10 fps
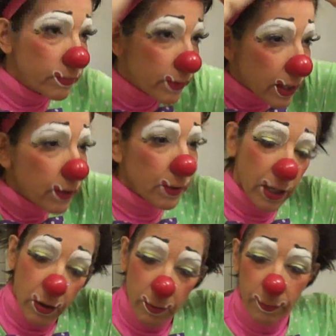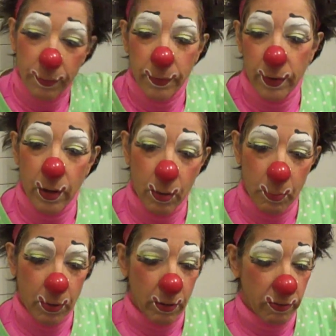Here we go. I'll
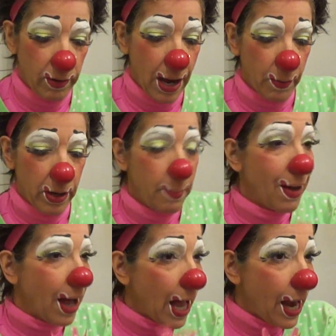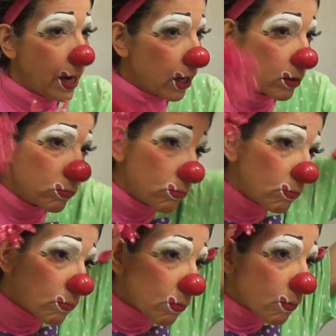put a flower in my hair.
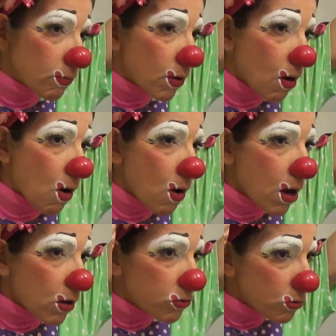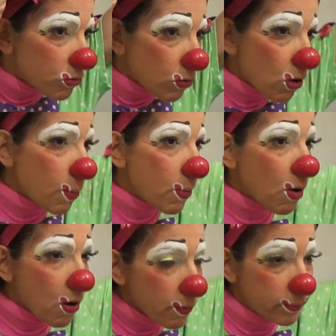Oh, it looks so
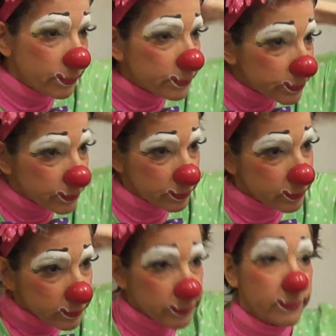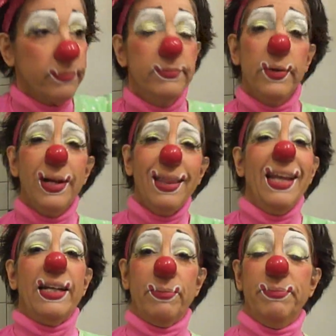adorable. So what do you
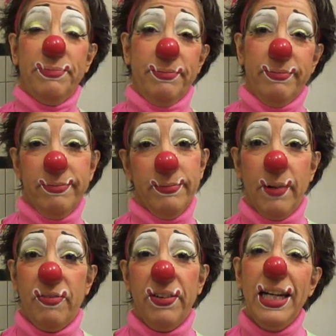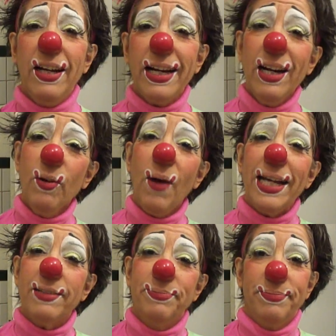think? Am I funny looking or what?
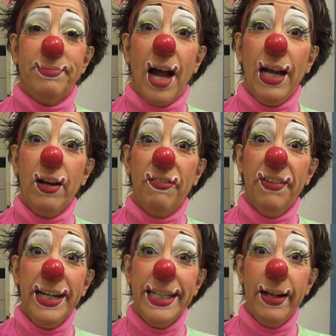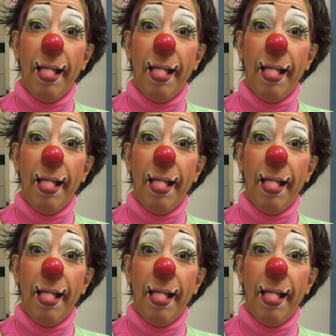I look funny.